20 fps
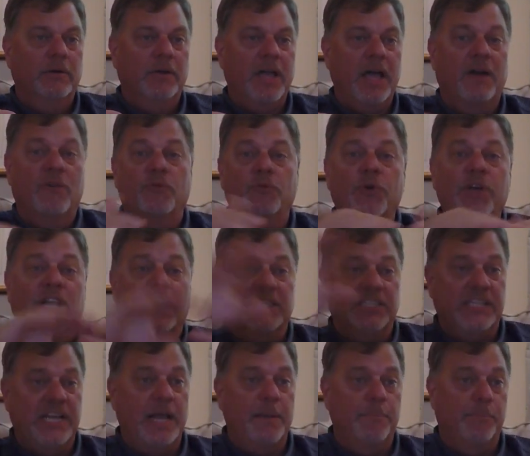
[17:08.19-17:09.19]
kind of real
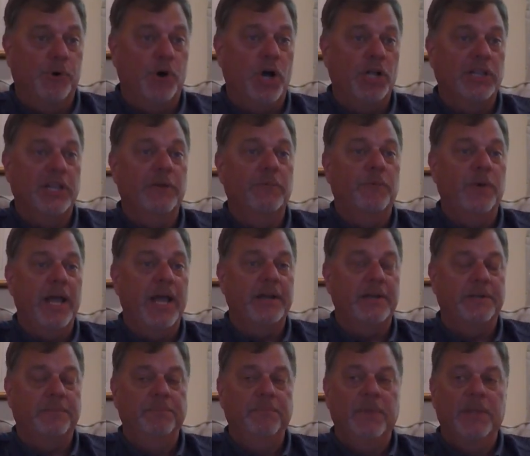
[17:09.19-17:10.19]
estate broadly writ.